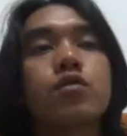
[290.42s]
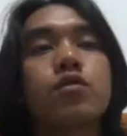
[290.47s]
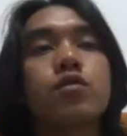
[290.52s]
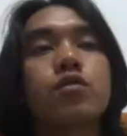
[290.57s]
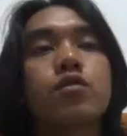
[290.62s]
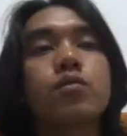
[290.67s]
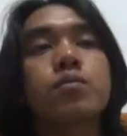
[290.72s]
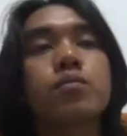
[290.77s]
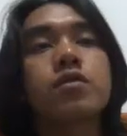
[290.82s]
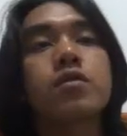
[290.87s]

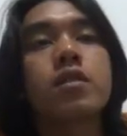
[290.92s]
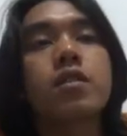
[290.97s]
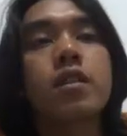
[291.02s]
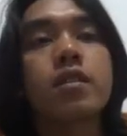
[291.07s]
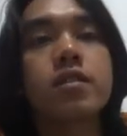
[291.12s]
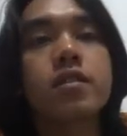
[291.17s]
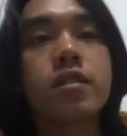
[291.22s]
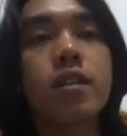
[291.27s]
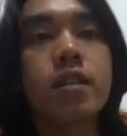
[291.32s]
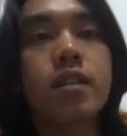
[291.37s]

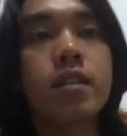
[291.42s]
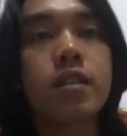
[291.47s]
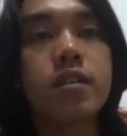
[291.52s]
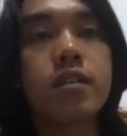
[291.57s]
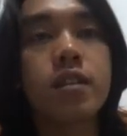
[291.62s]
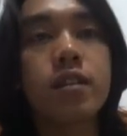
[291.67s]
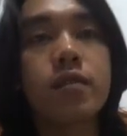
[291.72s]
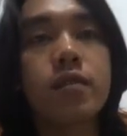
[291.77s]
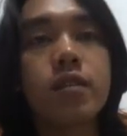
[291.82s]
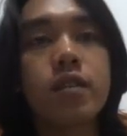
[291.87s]
Substance
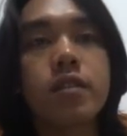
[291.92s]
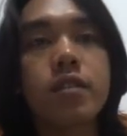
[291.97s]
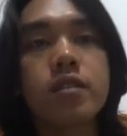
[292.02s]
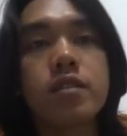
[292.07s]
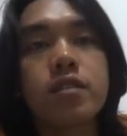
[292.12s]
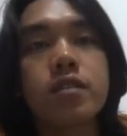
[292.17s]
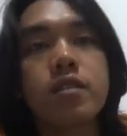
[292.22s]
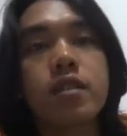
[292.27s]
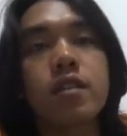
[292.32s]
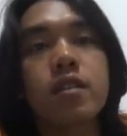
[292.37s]
standard
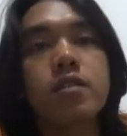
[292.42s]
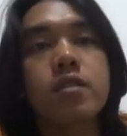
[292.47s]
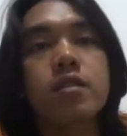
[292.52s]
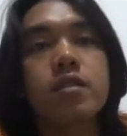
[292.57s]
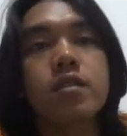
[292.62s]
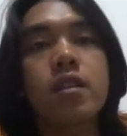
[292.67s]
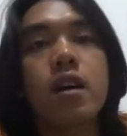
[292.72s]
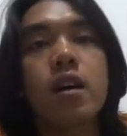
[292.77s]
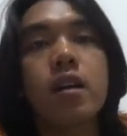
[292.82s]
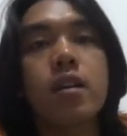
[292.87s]
reference
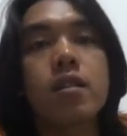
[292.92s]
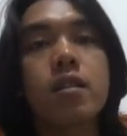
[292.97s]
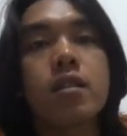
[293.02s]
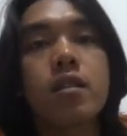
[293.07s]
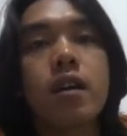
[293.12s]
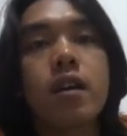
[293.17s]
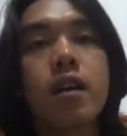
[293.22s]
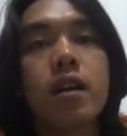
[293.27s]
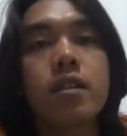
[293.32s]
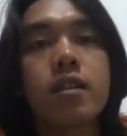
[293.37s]
SSR
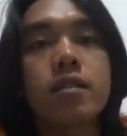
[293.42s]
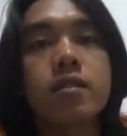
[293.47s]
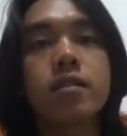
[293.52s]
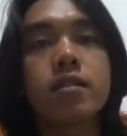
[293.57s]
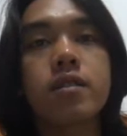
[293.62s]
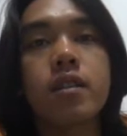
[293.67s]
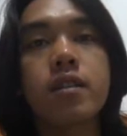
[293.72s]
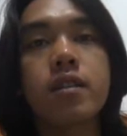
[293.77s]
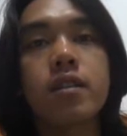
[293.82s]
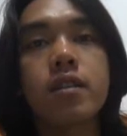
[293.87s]
and
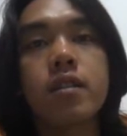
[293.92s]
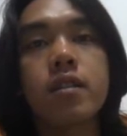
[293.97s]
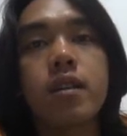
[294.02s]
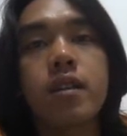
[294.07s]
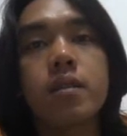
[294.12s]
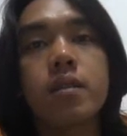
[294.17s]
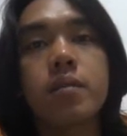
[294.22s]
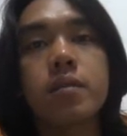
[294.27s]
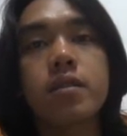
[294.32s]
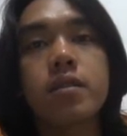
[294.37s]
standard
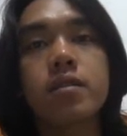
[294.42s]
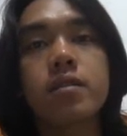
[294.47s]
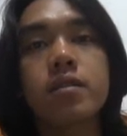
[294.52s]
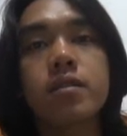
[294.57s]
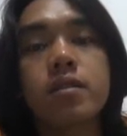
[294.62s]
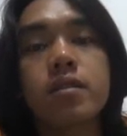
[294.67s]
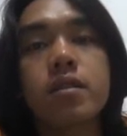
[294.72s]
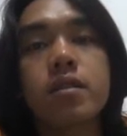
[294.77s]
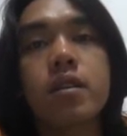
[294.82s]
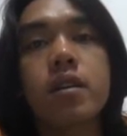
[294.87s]
element
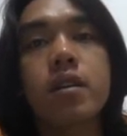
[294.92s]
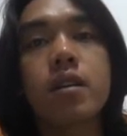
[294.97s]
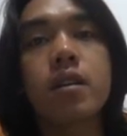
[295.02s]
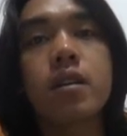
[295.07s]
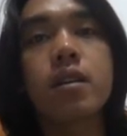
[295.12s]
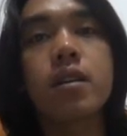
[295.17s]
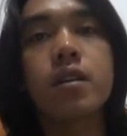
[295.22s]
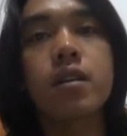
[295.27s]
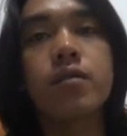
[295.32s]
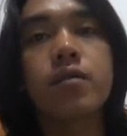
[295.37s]

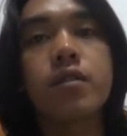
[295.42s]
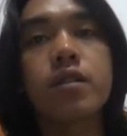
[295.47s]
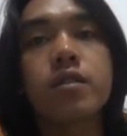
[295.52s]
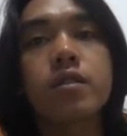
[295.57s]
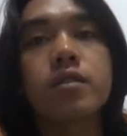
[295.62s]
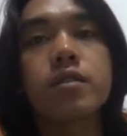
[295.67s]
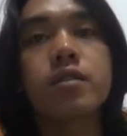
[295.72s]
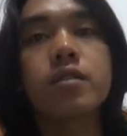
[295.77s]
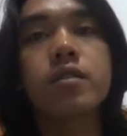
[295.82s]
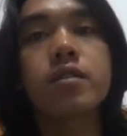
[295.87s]

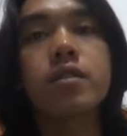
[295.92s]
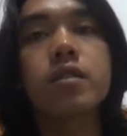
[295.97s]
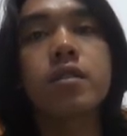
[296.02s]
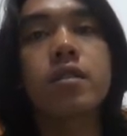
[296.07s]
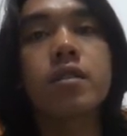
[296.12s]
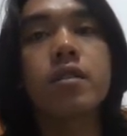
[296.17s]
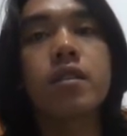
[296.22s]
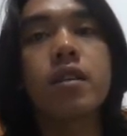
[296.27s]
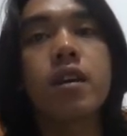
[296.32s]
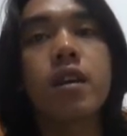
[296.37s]
reference
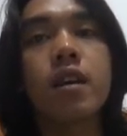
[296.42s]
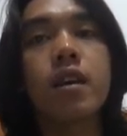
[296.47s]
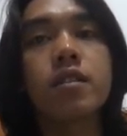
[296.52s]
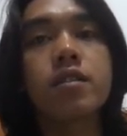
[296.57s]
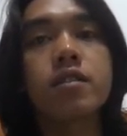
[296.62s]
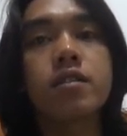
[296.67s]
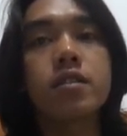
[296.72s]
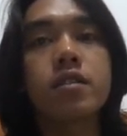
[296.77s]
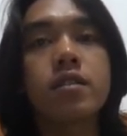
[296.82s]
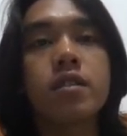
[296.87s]

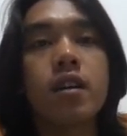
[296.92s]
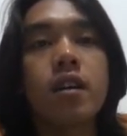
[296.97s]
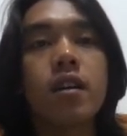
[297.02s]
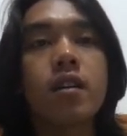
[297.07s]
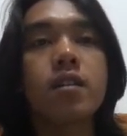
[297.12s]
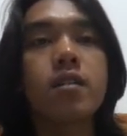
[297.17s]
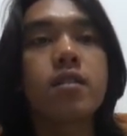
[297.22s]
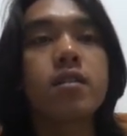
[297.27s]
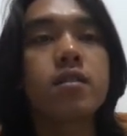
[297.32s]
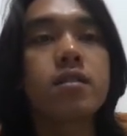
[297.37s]

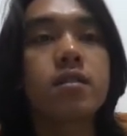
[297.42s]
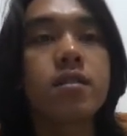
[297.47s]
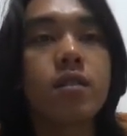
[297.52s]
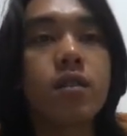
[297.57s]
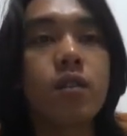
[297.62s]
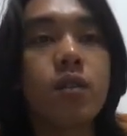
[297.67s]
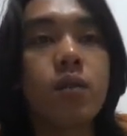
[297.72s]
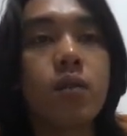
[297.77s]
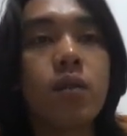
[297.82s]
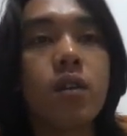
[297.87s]
SER.
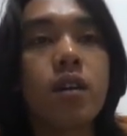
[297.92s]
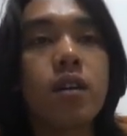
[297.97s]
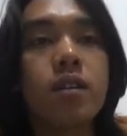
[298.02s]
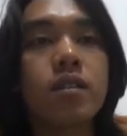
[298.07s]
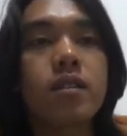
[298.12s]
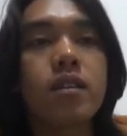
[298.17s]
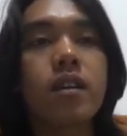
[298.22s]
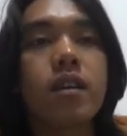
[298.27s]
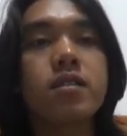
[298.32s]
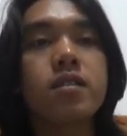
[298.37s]

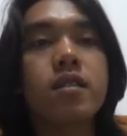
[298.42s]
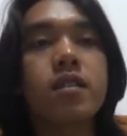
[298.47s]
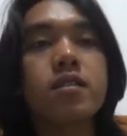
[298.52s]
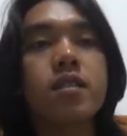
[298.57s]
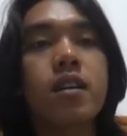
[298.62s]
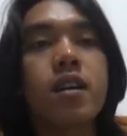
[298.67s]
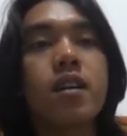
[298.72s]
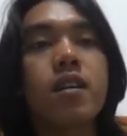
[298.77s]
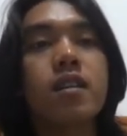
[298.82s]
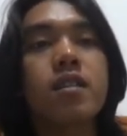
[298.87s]
1.
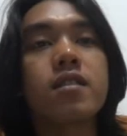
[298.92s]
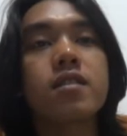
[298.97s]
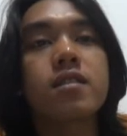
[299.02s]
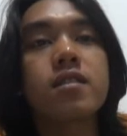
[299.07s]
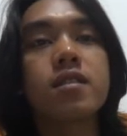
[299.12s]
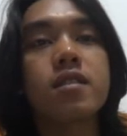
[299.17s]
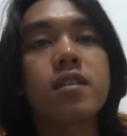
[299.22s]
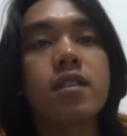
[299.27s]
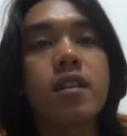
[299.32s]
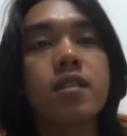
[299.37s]
SSR.
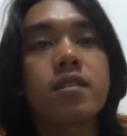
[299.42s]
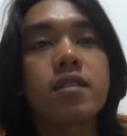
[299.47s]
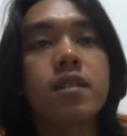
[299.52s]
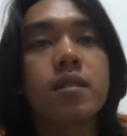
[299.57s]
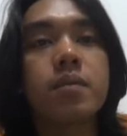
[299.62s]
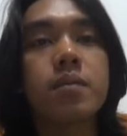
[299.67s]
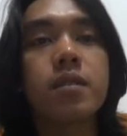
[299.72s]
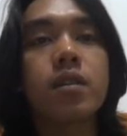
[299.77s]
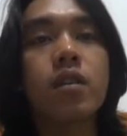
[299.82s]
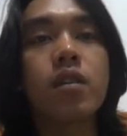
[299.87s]
The
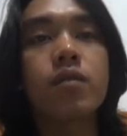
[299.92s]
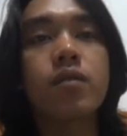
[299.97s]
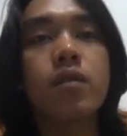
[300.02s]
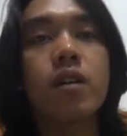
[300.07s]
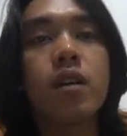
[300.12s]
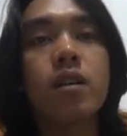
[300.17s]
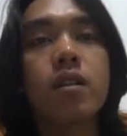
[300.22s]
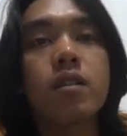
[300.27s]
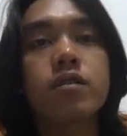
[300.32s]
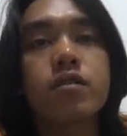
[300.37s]
enthalpy of
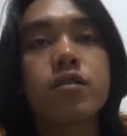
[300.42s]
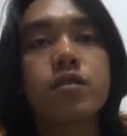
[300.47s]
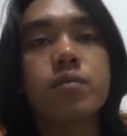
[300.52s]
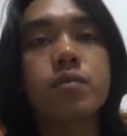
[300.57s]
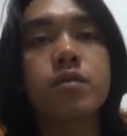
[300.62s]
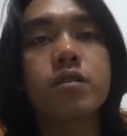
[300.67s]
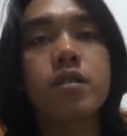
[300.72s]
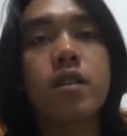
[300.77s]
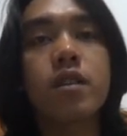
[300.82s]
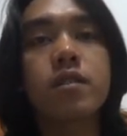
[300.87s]
all
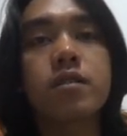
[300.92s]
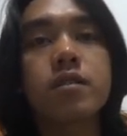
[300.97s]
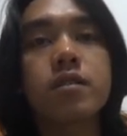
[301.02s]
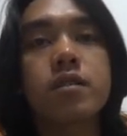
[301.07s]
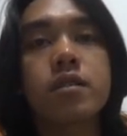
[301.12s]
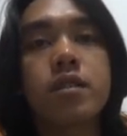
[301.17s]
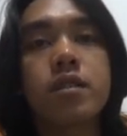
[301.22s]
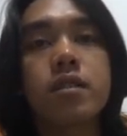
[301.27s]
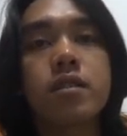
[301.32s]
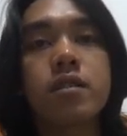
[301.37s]

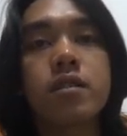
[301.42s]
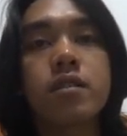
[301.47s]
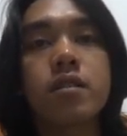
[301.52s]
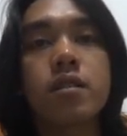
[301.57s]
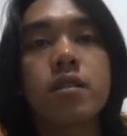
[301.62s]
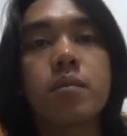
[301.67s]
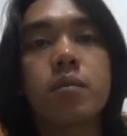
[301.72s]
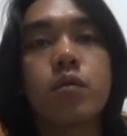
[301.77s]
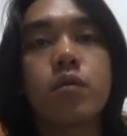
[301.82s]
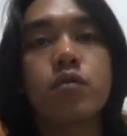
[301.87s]
substance in
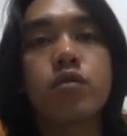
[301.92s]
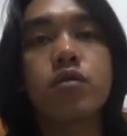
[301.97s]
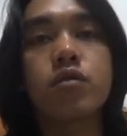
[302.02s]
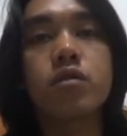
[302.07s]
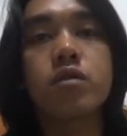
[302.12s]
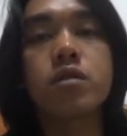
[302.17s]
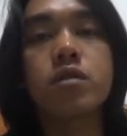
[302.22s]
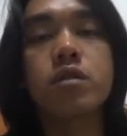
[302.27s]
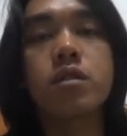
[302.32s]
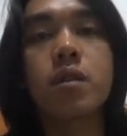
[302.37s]
the
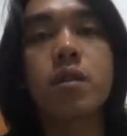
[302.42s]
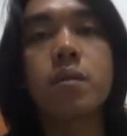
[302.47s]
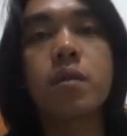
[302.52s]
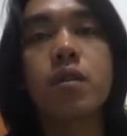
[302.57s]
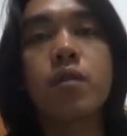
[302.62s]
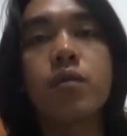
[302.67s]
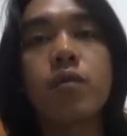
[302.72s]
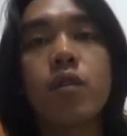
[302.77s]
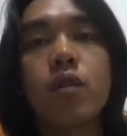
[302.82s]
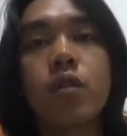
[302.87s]
most
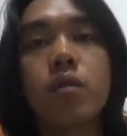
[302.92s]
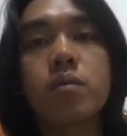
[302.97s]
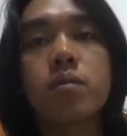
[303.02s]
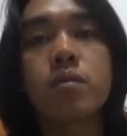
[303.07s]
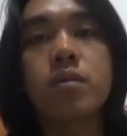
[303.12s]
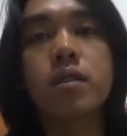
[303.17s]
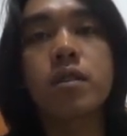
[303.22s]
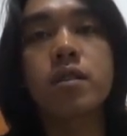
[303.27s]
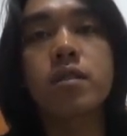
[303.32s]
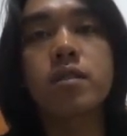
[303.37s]
stable form
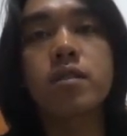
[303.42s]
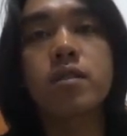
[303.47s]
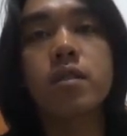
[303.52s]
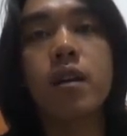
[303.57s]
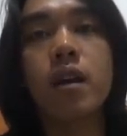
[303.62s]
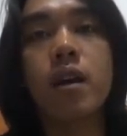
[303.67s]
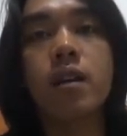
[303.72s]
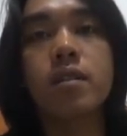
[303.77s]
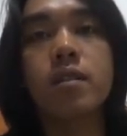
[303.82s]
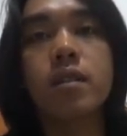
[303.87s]
is
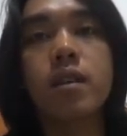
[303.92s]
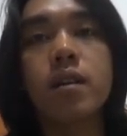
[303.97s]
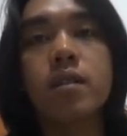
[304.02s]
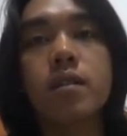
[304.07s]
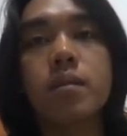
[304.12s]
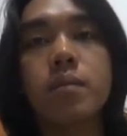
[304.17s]
at a